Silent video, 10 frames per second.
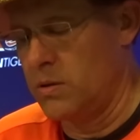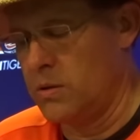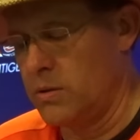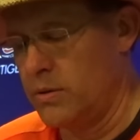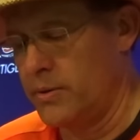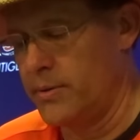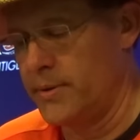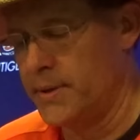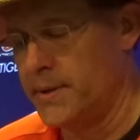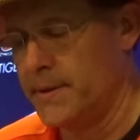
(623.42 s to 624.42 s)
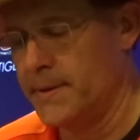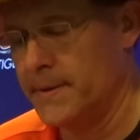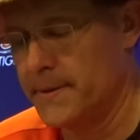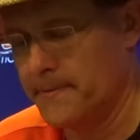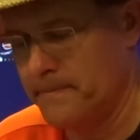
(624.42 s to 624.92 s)
just in
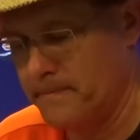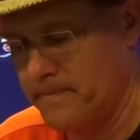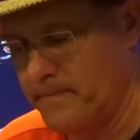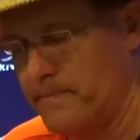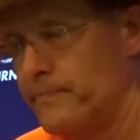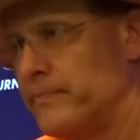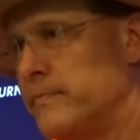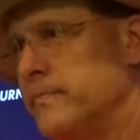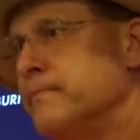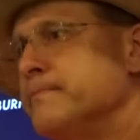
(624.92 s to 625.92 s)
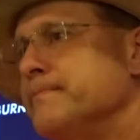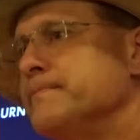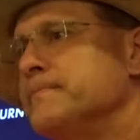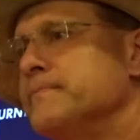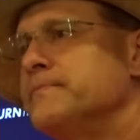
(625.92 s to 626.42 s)
summer-wise, preparation, fall
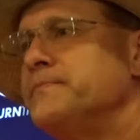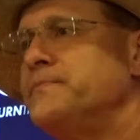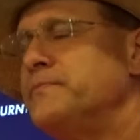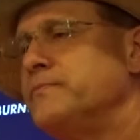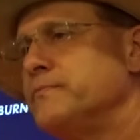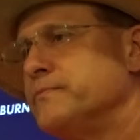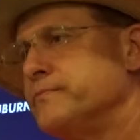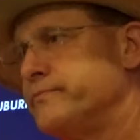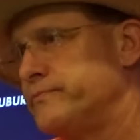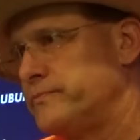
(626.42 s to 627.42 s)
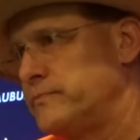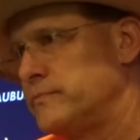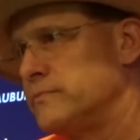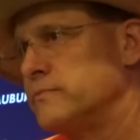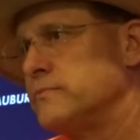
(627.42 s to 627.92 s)
camp-wise, what do you want to see from
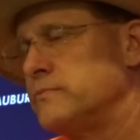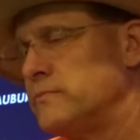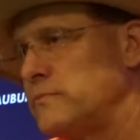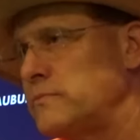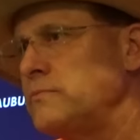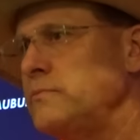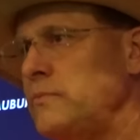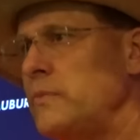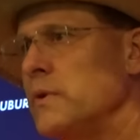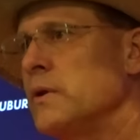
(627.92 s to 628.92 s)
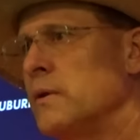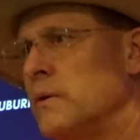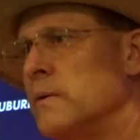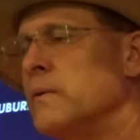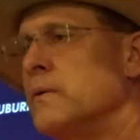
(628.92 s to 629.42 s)
him? Because obviously two years ago with
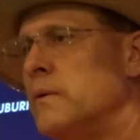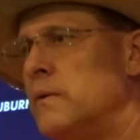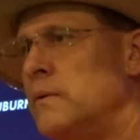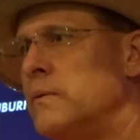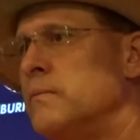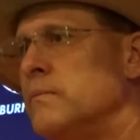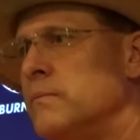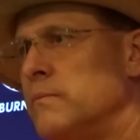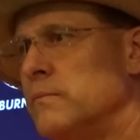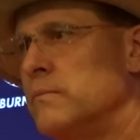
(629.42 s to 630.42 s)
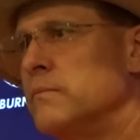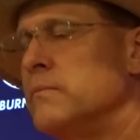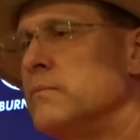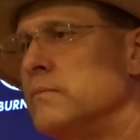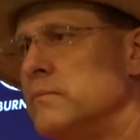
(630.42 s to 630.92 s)
Nick, it was him having to win the
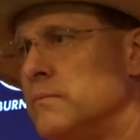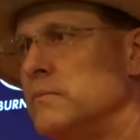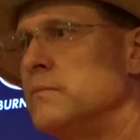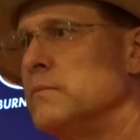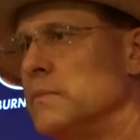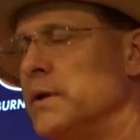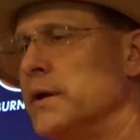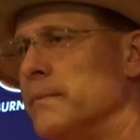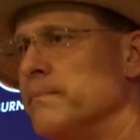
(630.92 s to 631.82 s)
job, and last year,